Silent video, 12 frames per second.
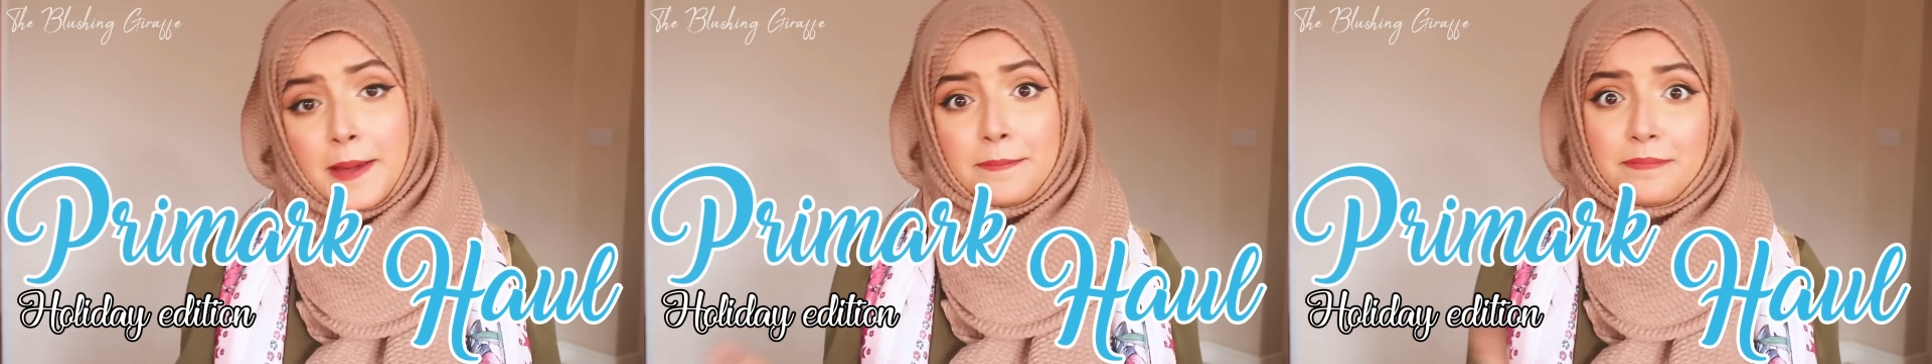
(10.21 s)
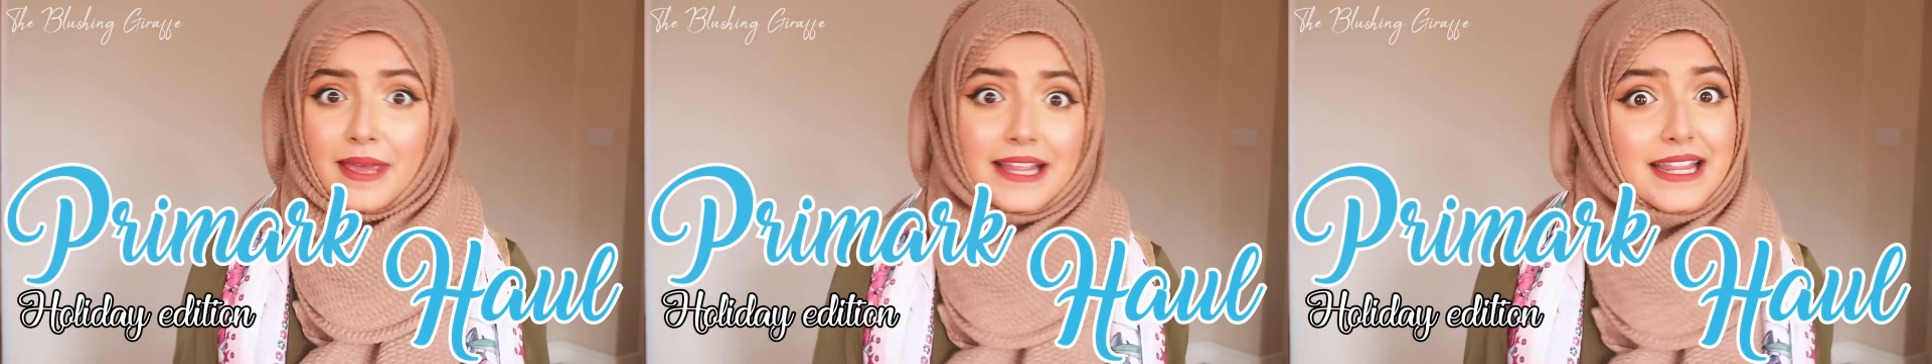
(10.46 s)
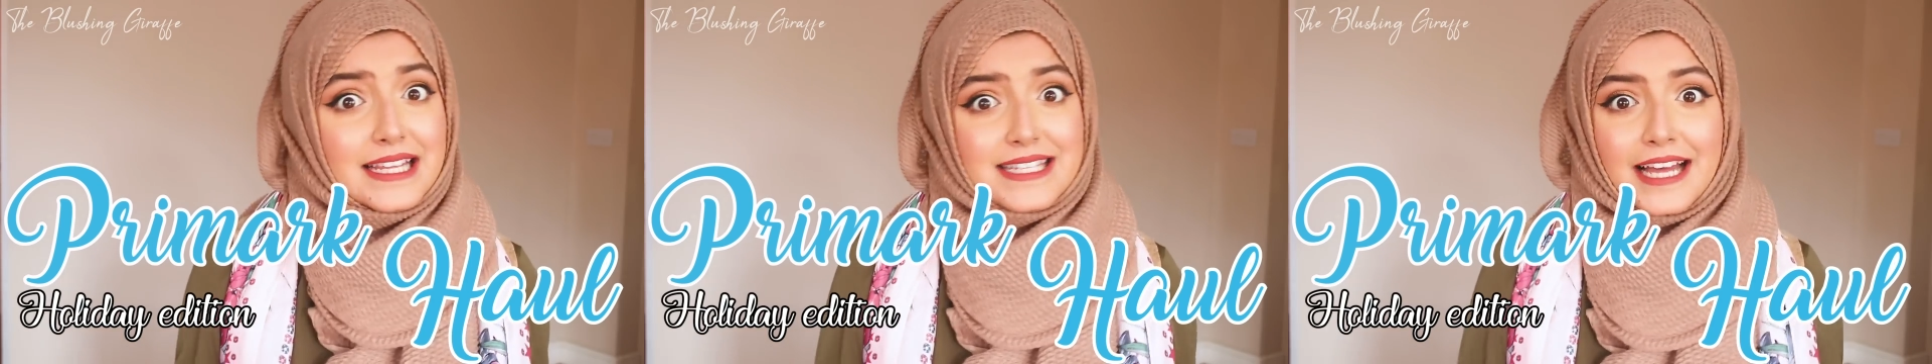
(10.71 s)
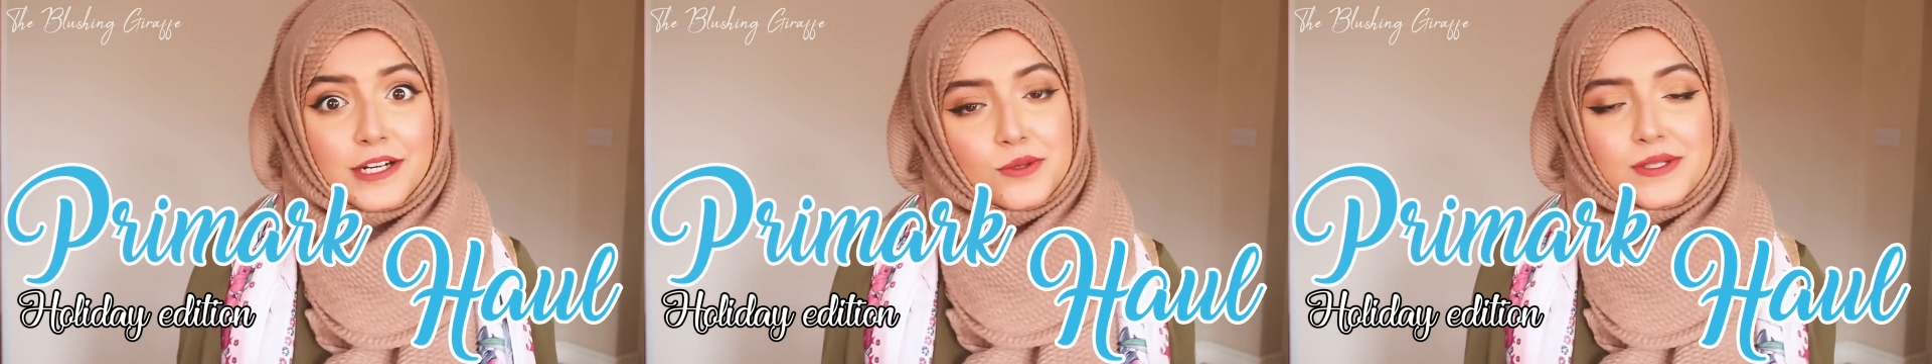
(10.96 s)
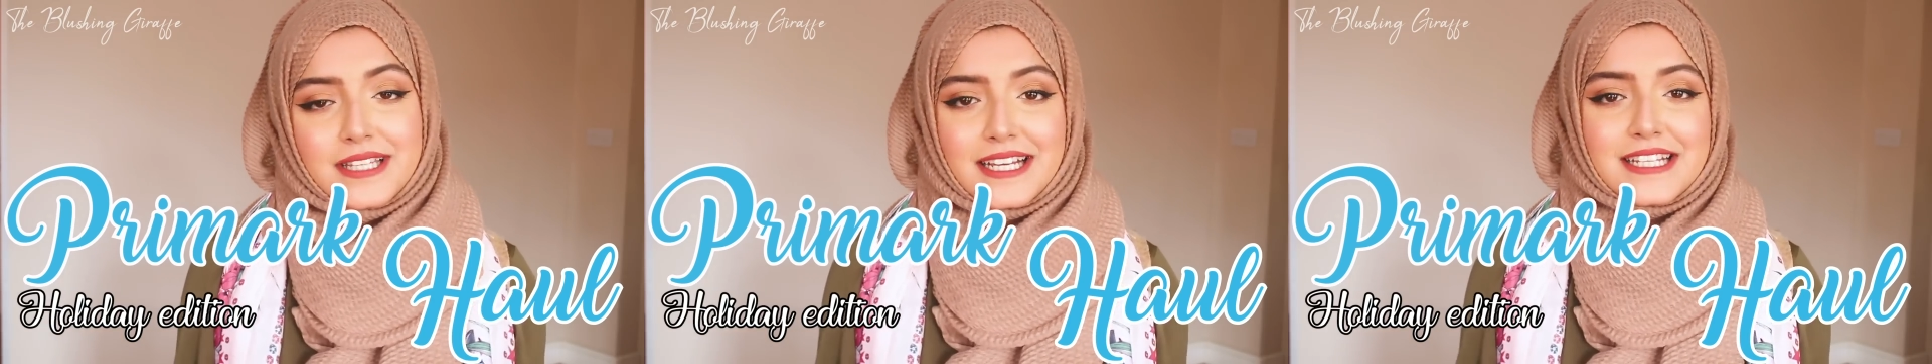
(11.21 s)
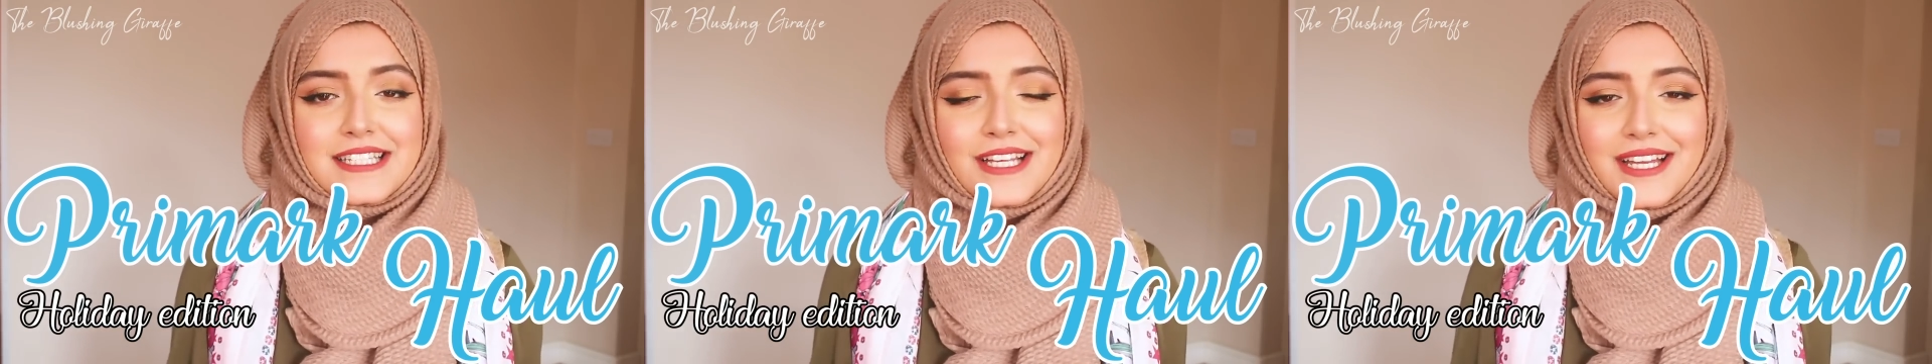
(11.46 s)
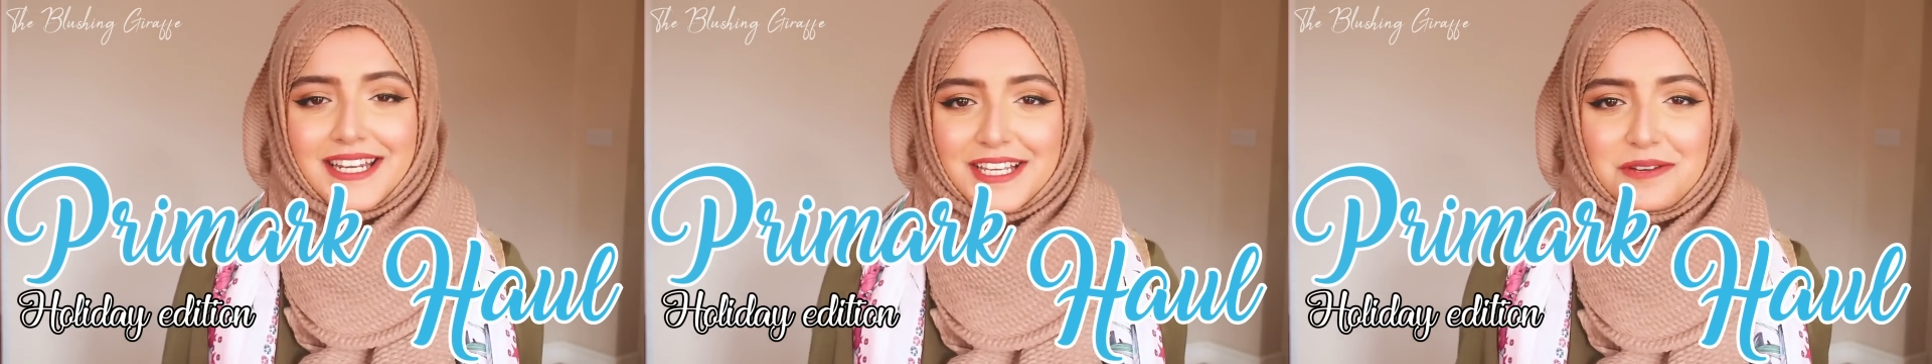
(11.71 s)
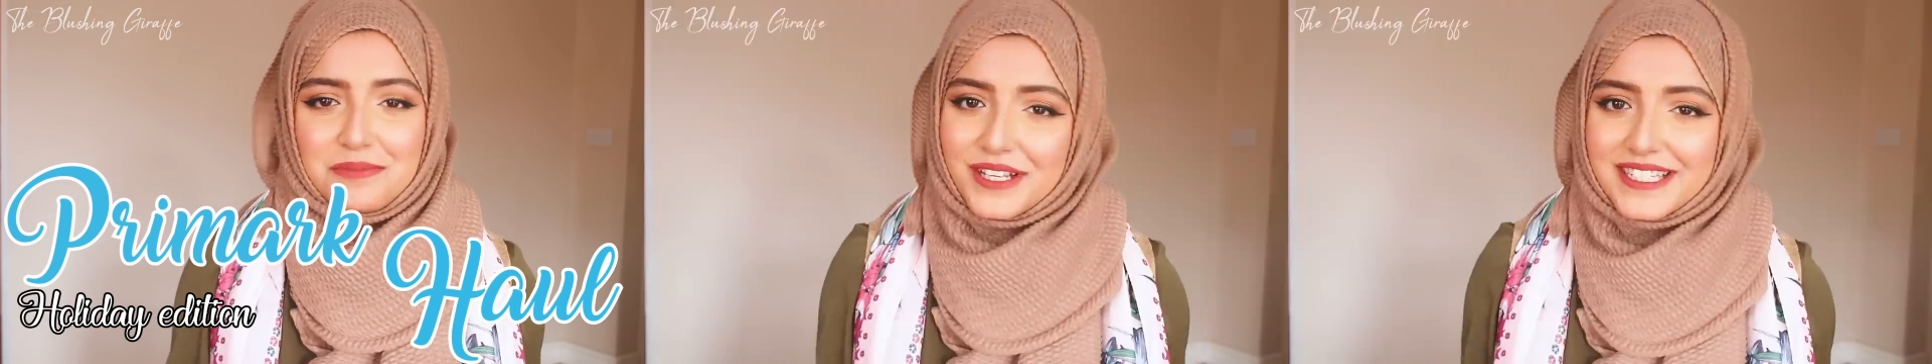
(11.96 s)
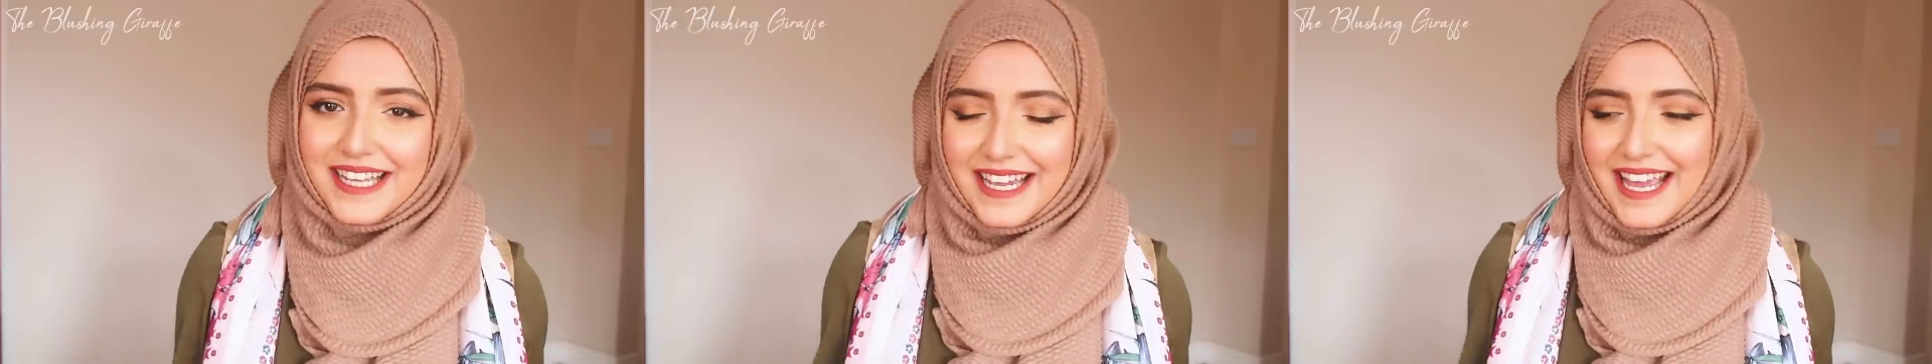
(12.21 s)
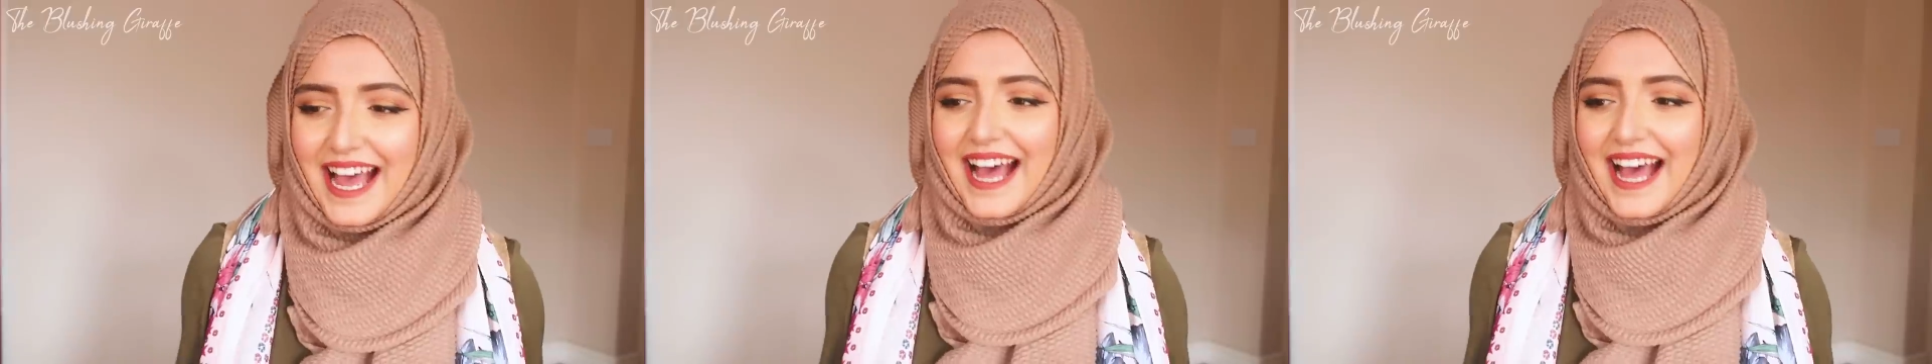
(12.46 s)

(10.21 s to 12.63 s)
Mainly sandals, thanks to Anika Beauty,